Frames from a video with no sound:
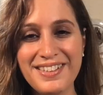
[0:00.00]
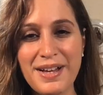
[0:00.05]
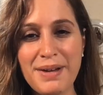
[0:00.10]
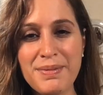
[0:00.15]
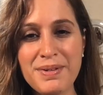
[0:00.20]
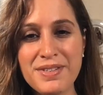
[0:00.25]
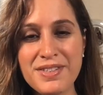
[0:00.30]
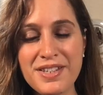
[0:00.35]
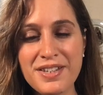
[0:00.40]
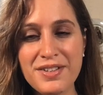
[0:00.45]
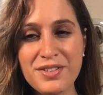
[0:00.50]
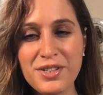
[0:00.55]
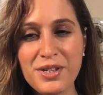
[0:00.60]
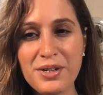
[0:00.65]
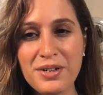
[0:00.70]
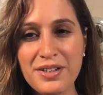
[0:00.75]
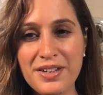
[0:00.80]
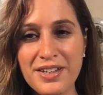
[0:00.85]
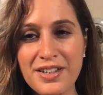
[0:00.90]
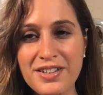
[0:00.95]
I mean,
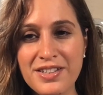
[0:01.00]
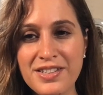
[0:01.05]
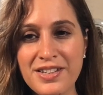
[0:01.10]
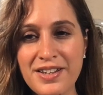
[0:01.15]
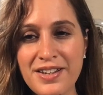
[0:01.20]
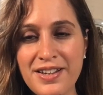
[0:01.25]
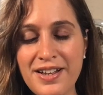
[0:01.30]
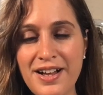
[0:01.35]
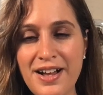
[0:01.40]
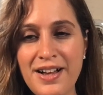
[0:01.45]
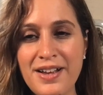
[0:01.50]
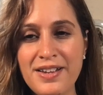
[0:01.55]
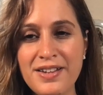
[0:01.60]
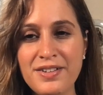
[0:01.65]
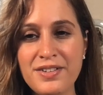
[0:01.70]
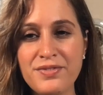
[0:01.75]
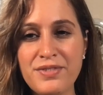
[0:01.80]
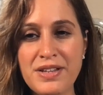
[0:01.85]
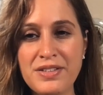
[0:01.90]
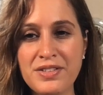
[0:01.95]
totally, because I
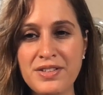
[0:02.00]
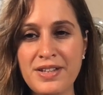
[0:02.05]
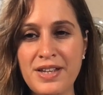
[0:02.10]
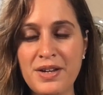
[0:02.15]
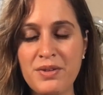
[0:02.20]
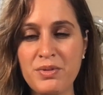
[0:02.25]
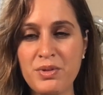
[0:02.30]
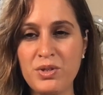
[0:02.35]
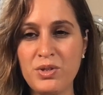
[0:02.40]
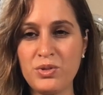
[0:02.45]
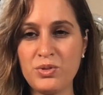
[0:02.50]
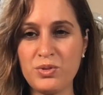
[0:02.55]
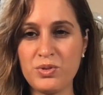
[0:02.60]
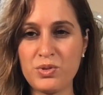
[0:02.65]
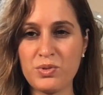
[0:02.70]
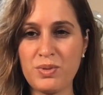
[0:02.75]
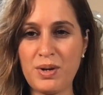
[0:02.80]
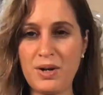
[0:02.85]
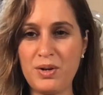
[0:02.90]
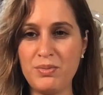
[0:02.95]
resonate with you
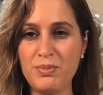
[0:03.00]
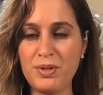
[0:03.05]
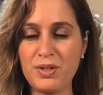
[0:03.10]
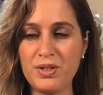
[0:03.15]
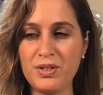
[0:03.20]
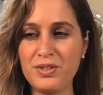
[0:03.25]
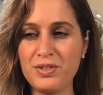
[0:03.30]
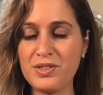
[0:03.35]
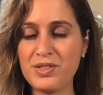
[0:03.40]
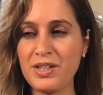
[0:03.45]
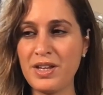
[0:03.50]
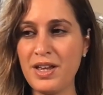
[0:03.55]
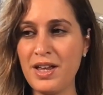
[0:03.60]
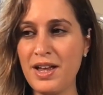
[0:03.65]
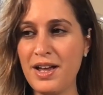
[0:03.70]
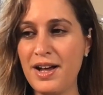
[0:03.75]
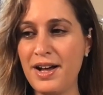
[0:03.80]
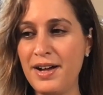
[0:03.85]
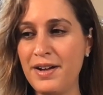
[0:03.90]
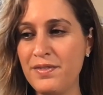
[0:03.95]
as well, because
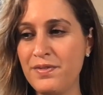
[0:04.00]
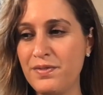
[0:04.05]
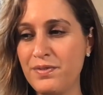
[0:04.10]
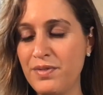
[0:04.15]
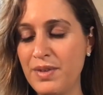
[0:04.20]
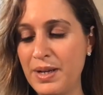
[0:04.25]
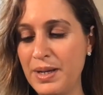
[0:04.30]
I've